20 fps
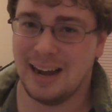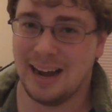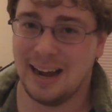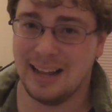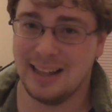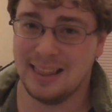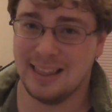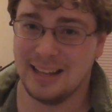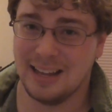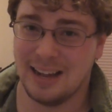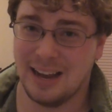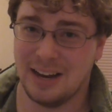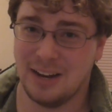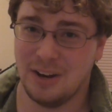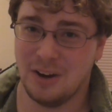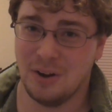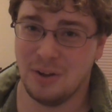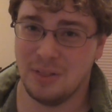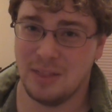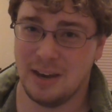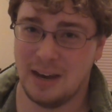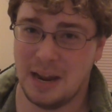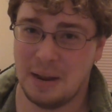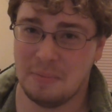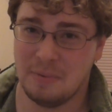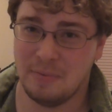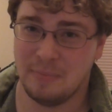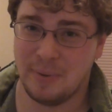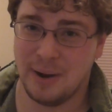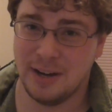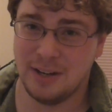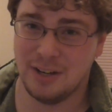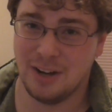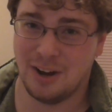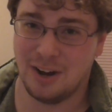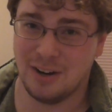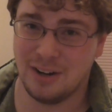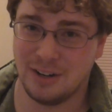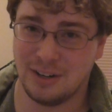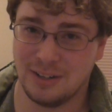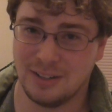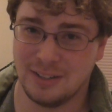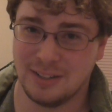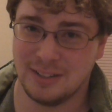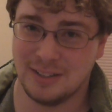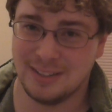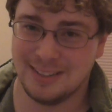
I think I know the name of my daughter.